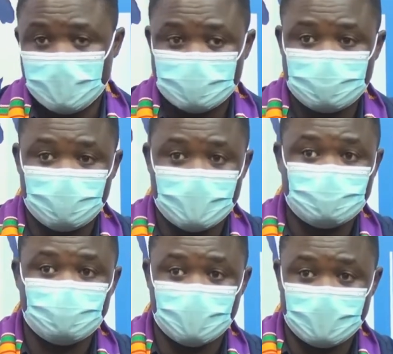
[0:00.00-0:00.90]
So
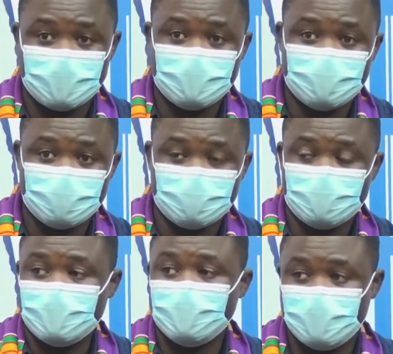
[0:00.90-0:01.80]
that's where, you
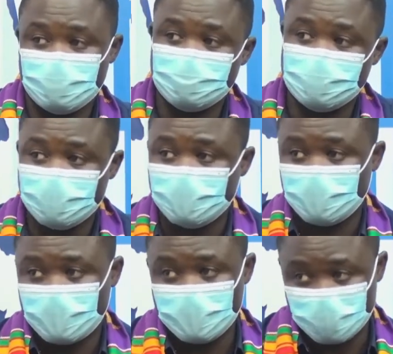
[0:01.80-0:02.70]
know, I lived.
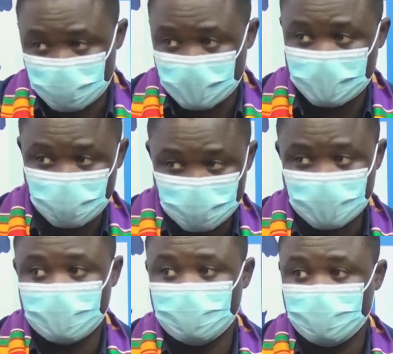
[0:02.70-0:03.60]
I live right now with
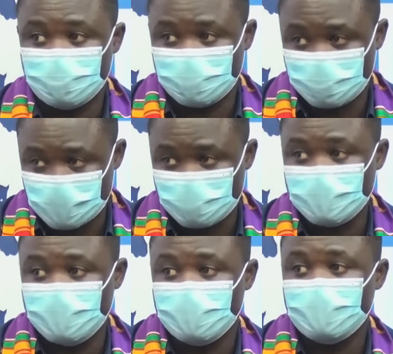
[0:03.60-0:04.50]
my
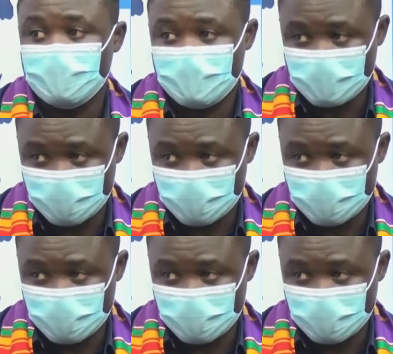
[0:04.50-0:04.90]
family and,